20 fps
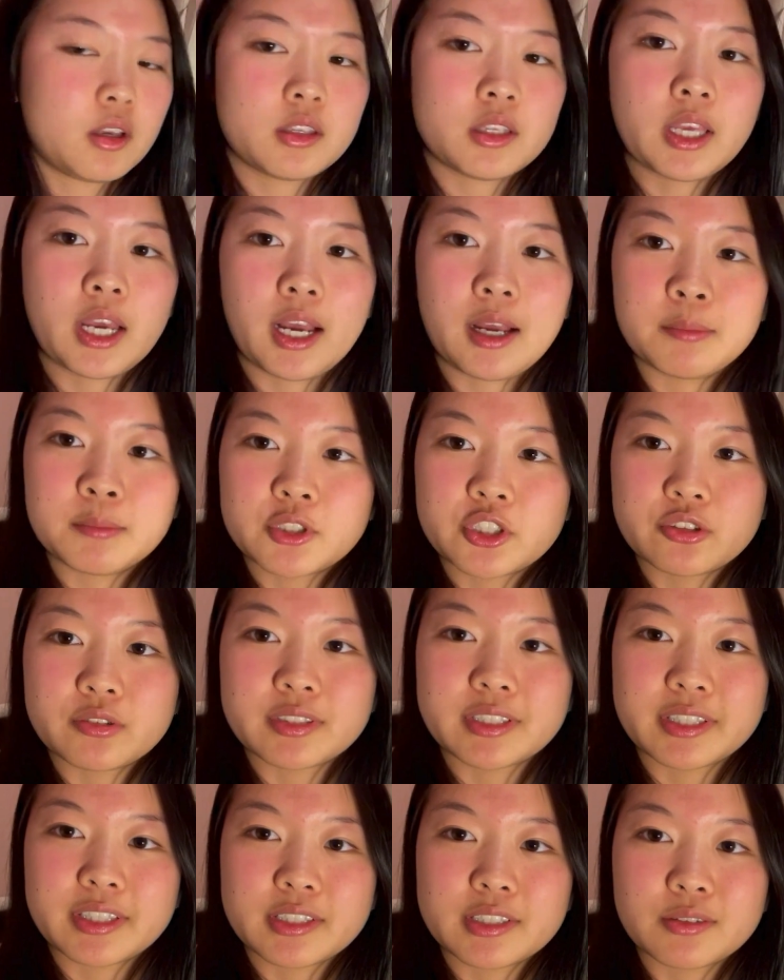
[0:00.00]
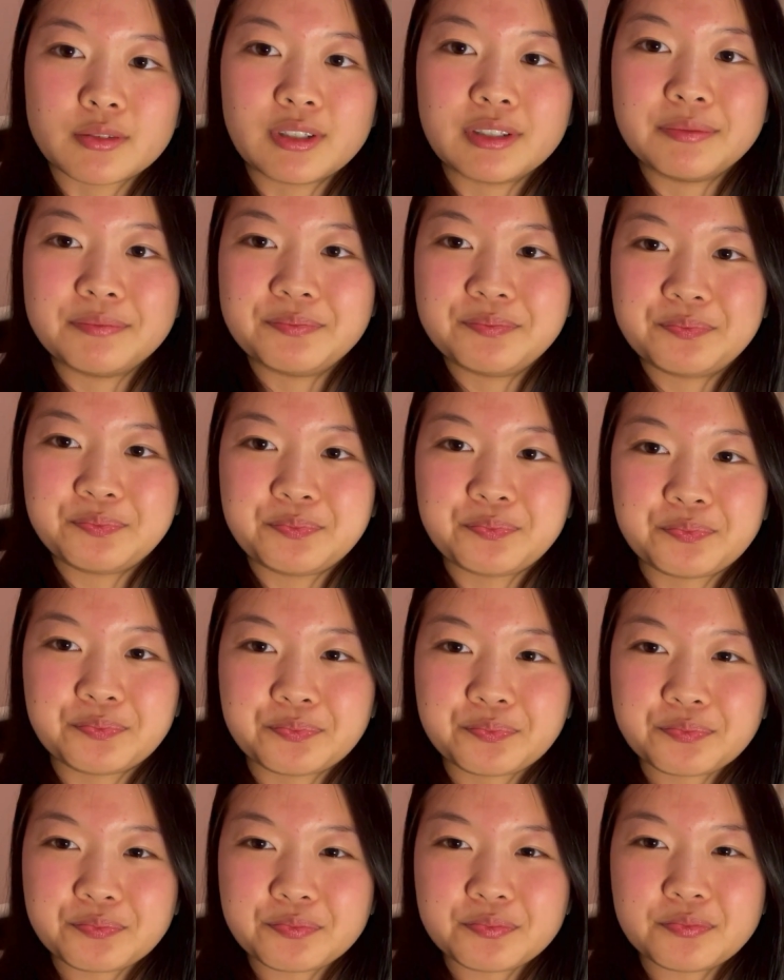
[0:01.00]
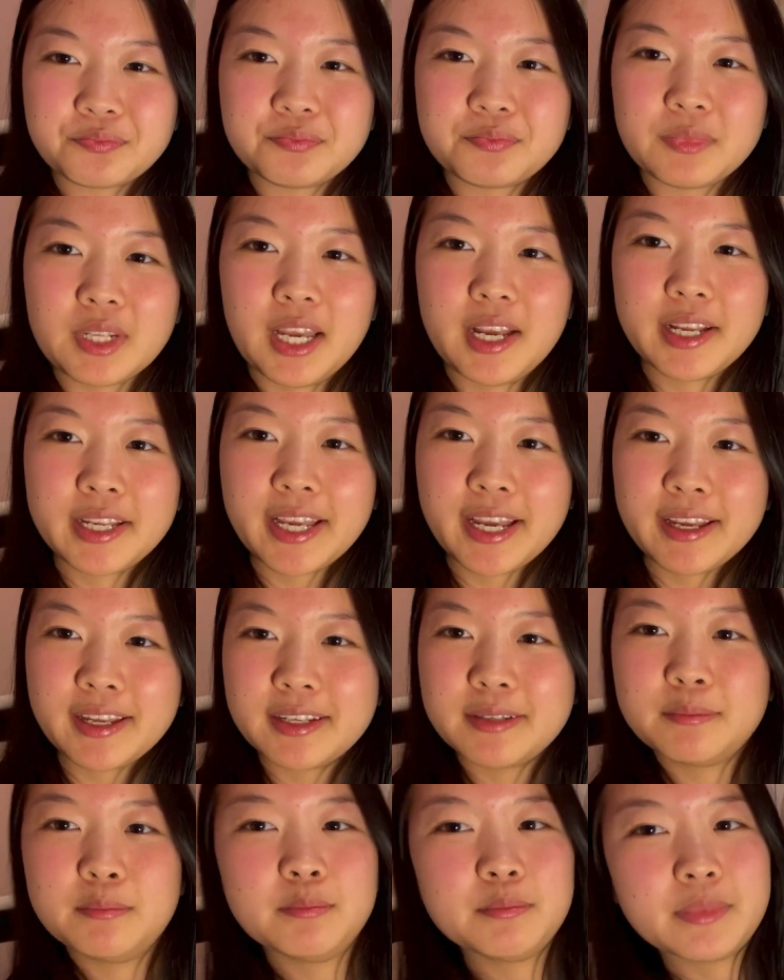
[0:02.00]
Yeah, I'm choosing this one. Again,